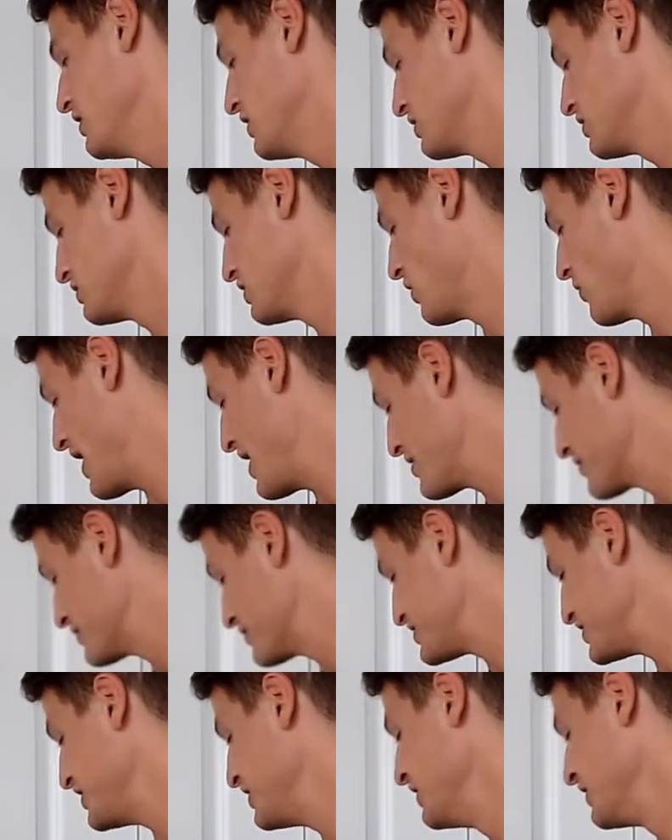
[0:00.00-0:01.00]
Low
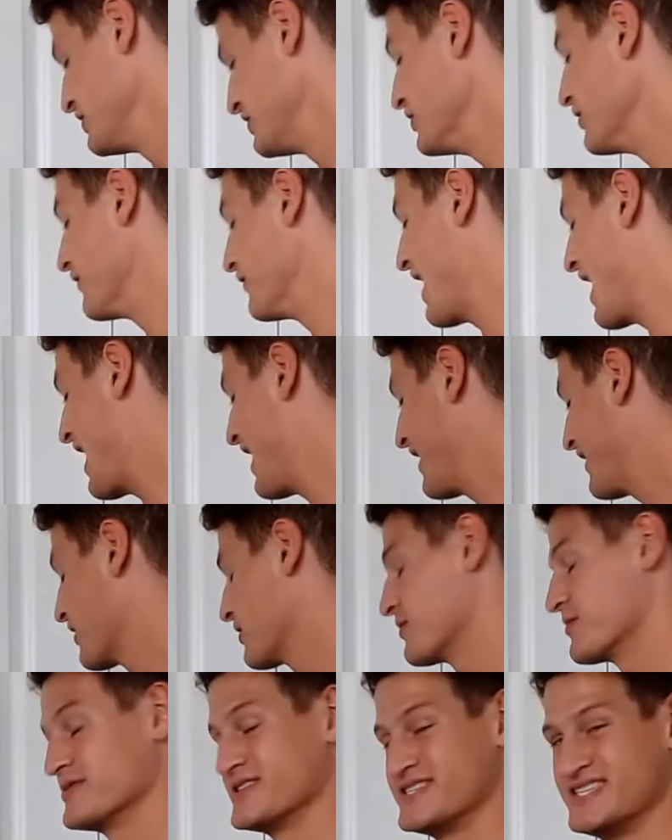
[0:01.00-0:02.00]
energy, you have anger
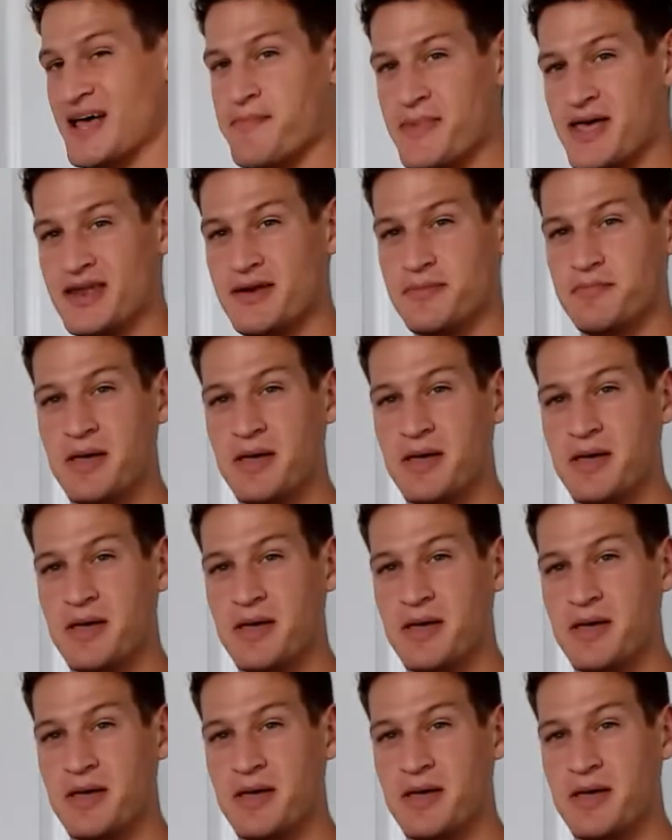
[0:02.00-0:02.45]
and resentment,